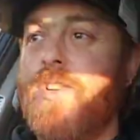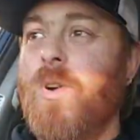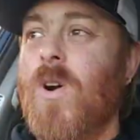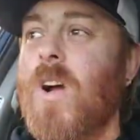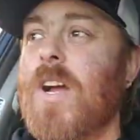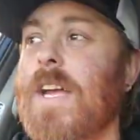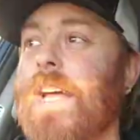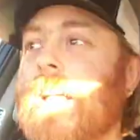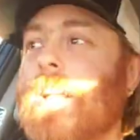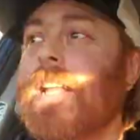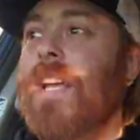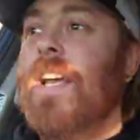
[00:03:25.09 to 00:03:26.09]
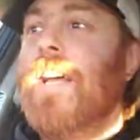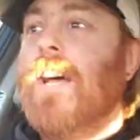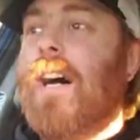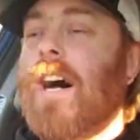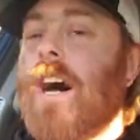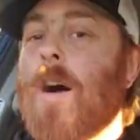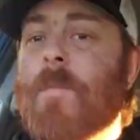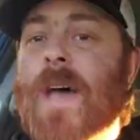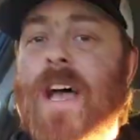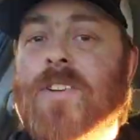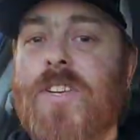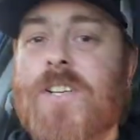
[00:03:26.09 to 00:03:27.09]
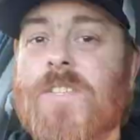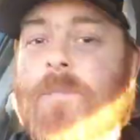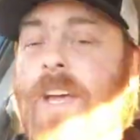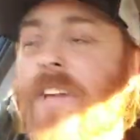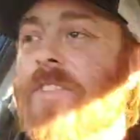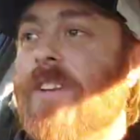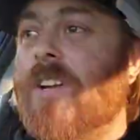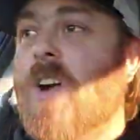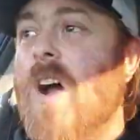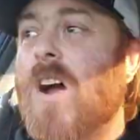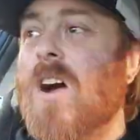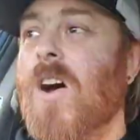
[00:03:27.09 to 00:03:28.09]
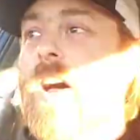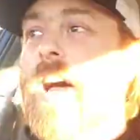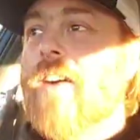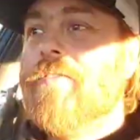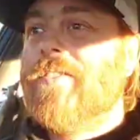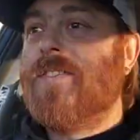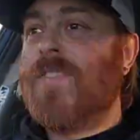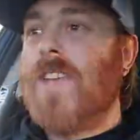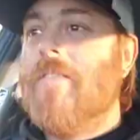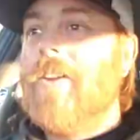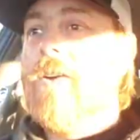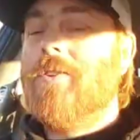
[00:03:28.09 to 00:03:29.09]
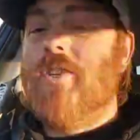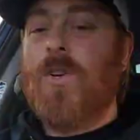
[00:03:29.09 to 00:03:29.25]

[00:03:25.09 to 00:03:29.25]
Oregon. Patrick Smith and Carl have 702